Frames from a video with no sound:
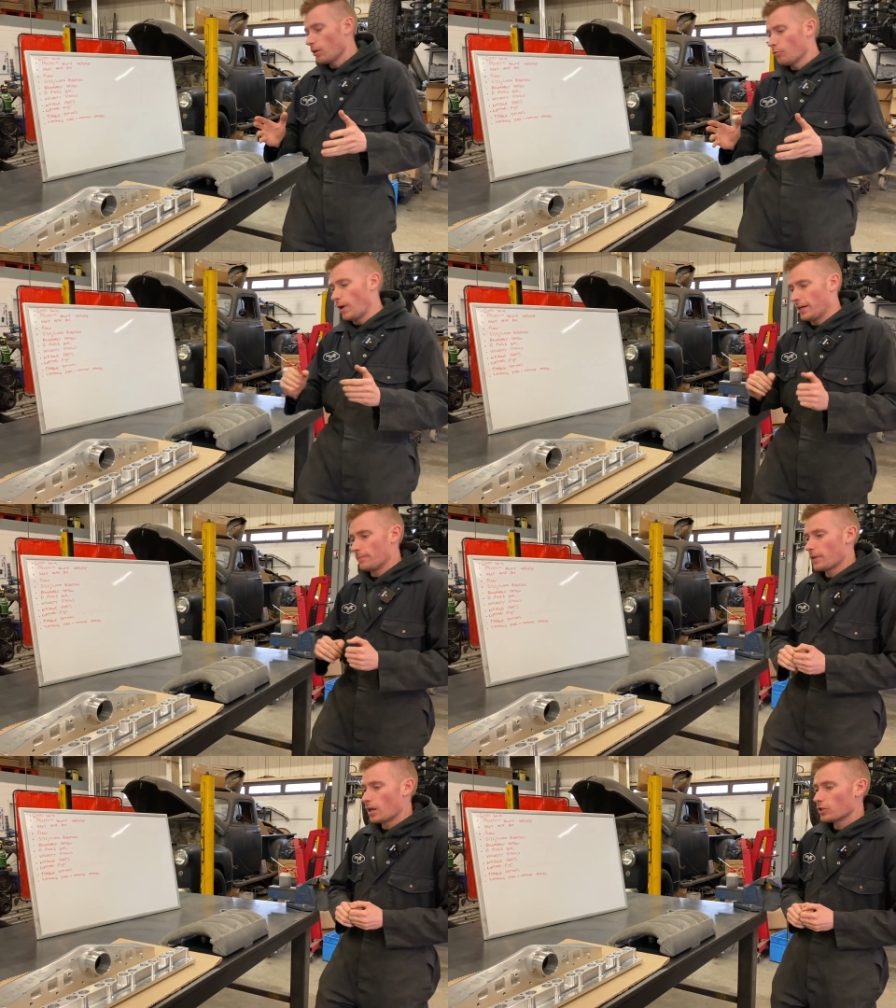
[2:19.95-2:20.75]
Right,
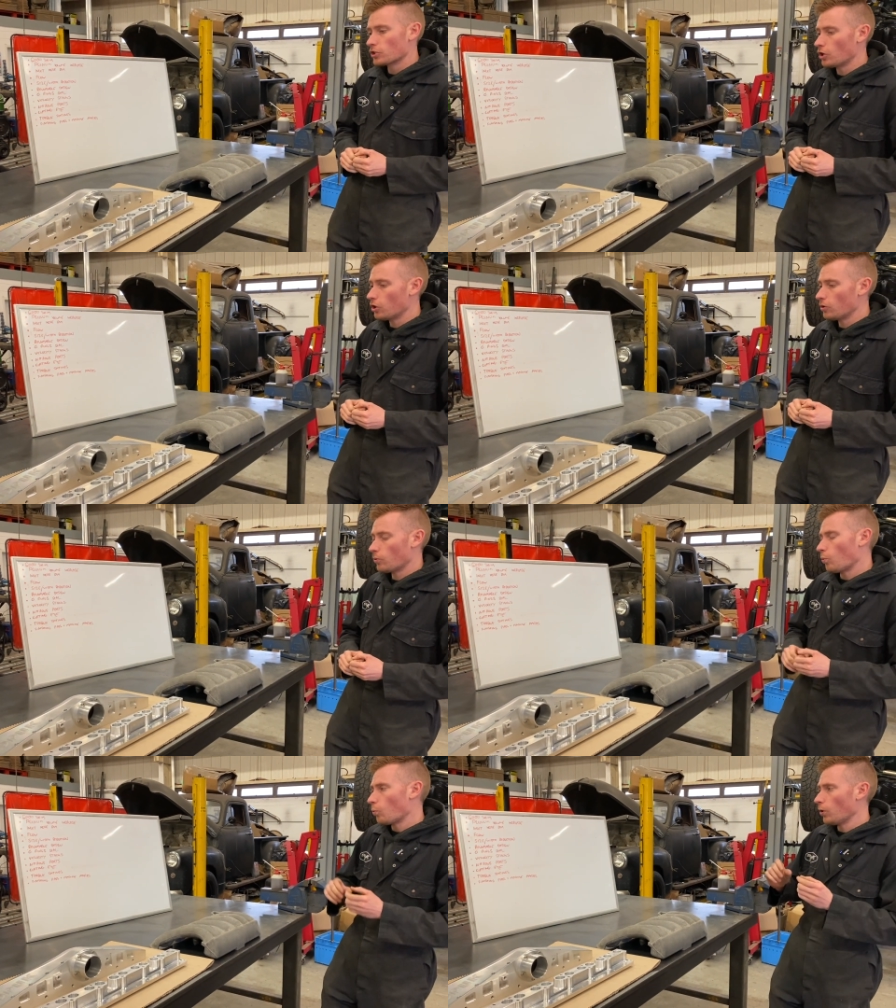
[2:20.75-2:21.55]
so
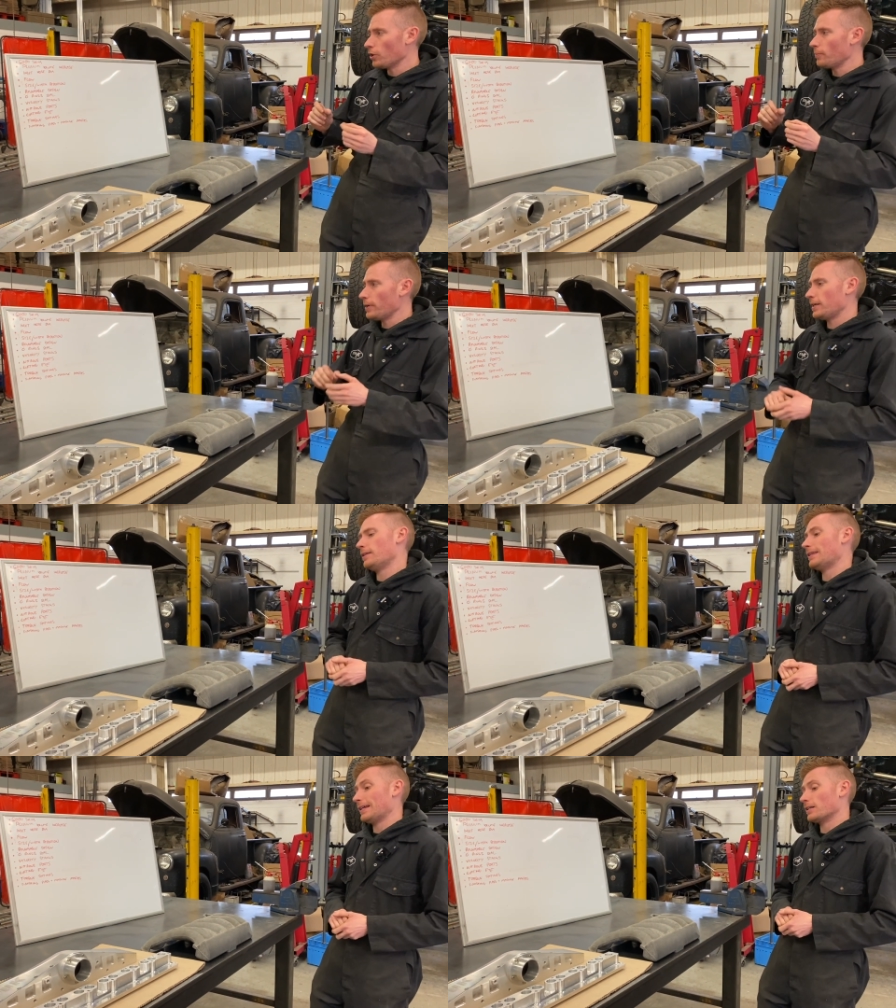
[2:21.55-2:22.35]
one of the
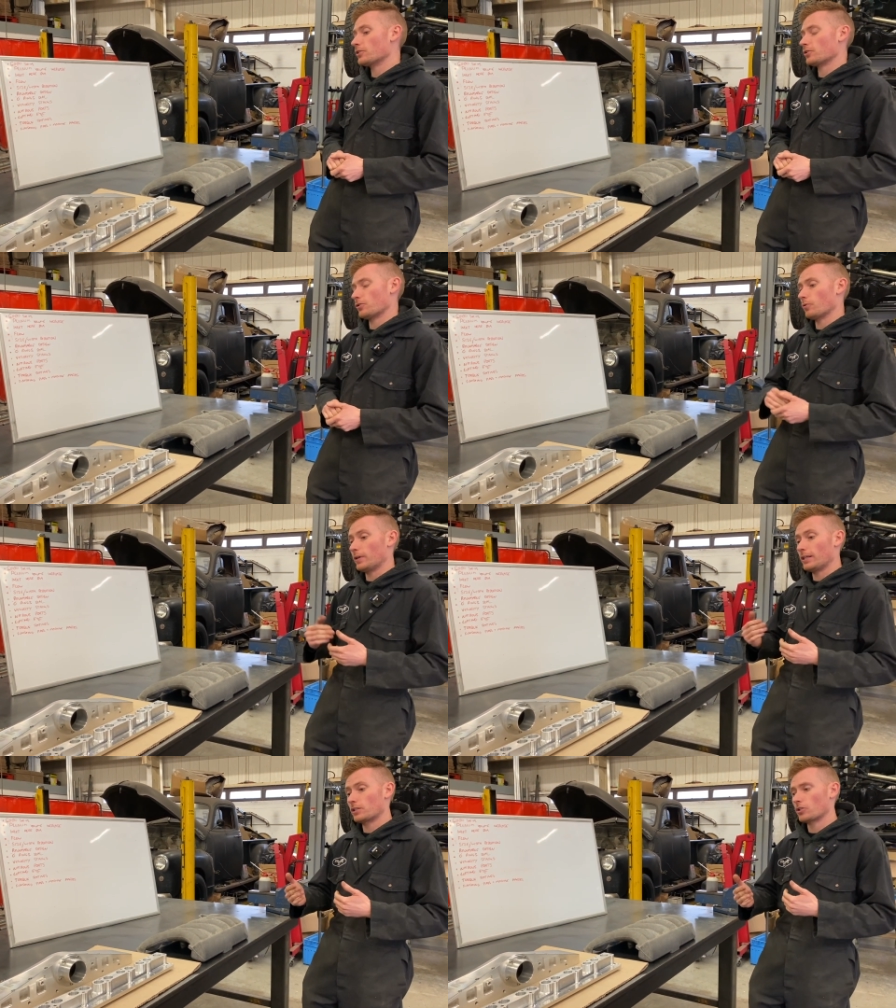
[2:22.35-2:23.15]
main things that we
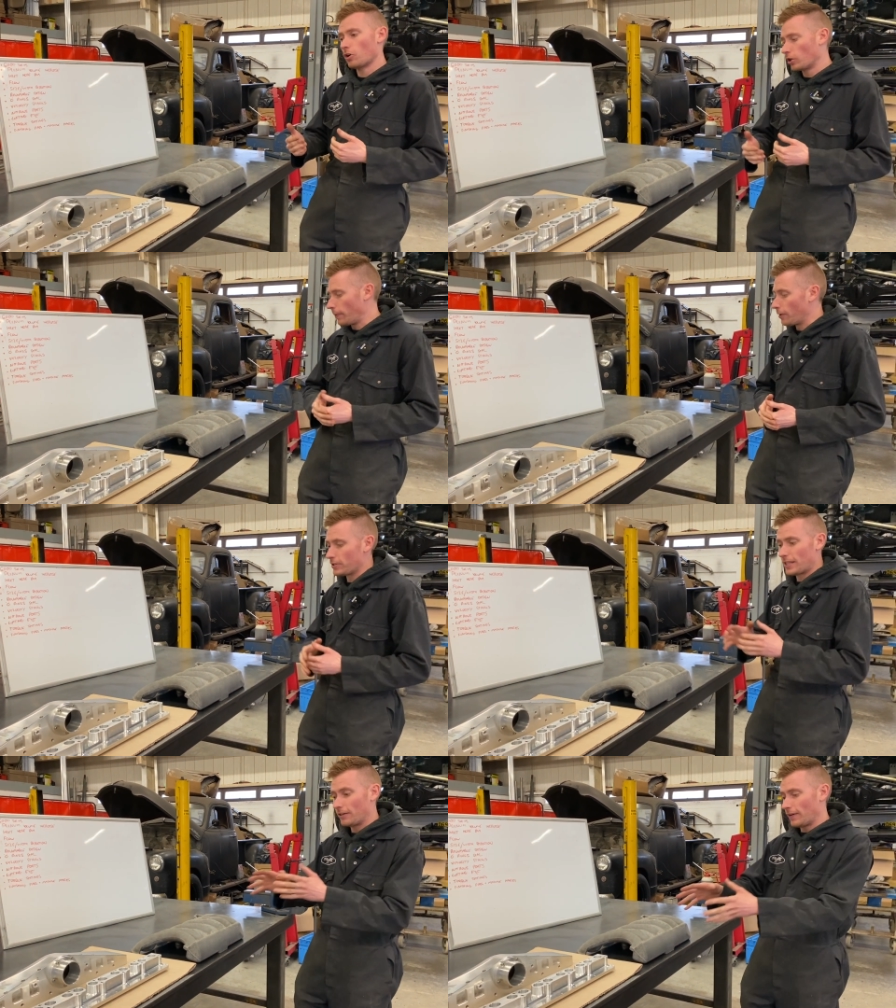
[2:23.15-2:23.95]
need to talk about
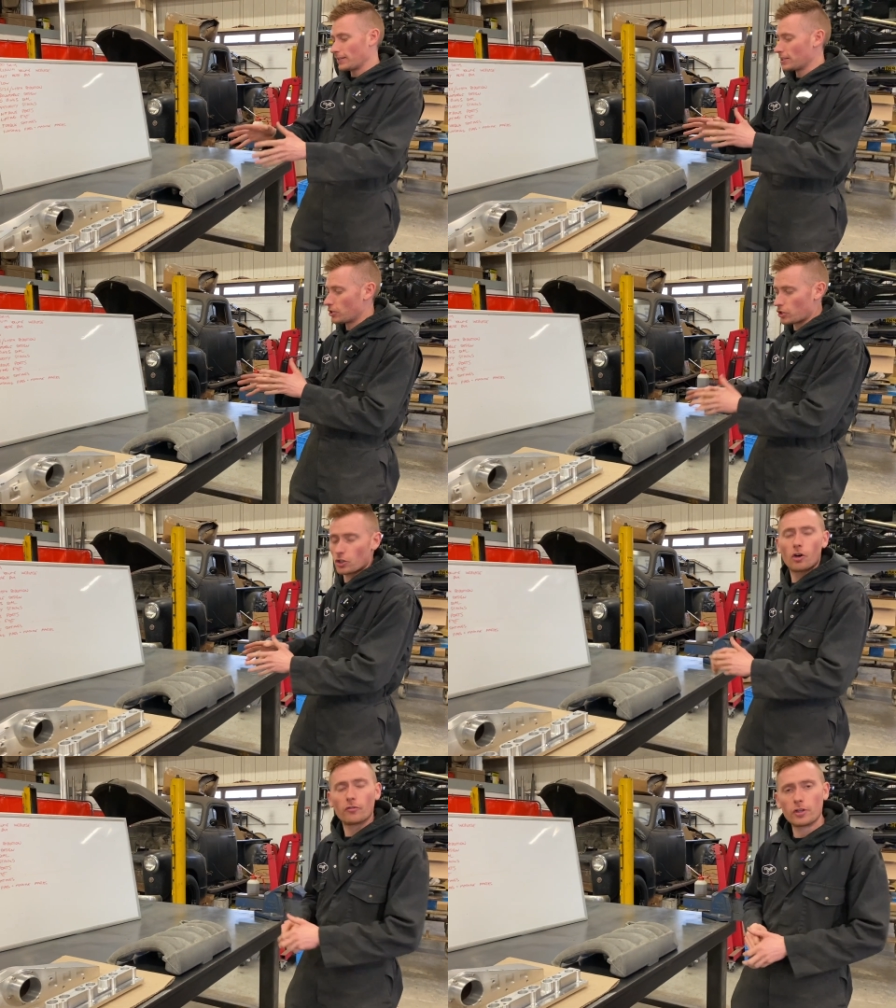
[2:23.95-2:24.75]
is the advantages
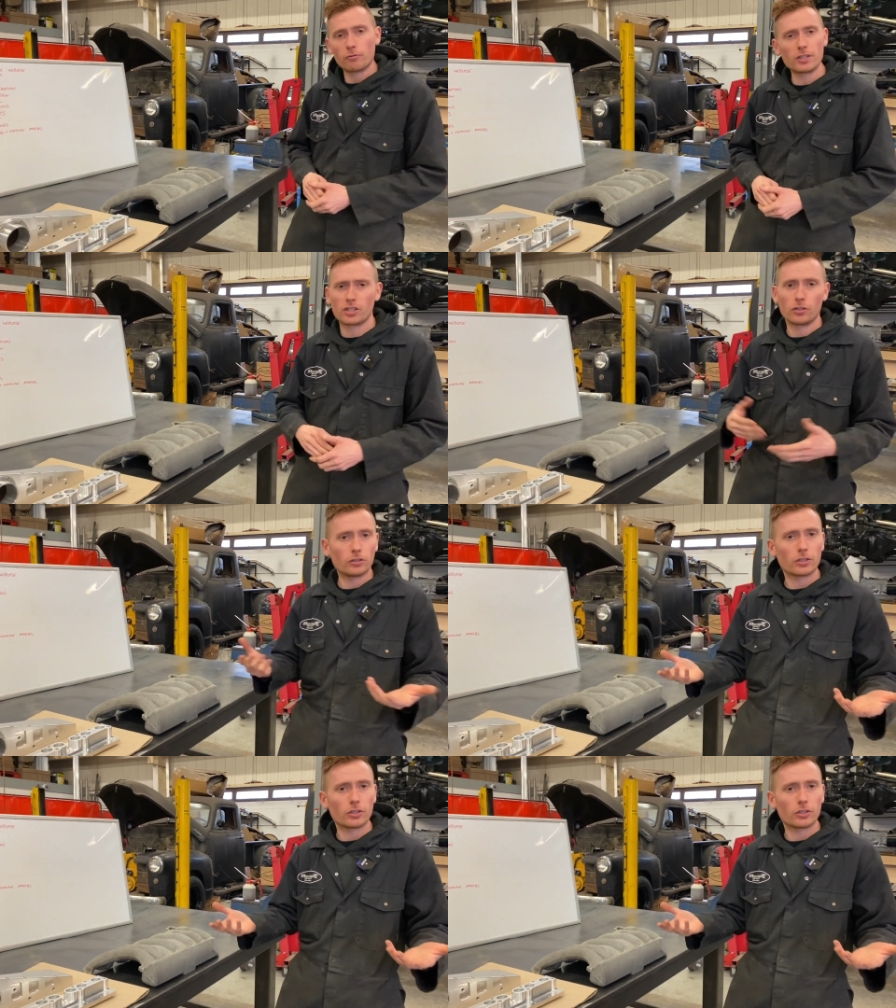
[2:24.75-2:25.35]
over the original,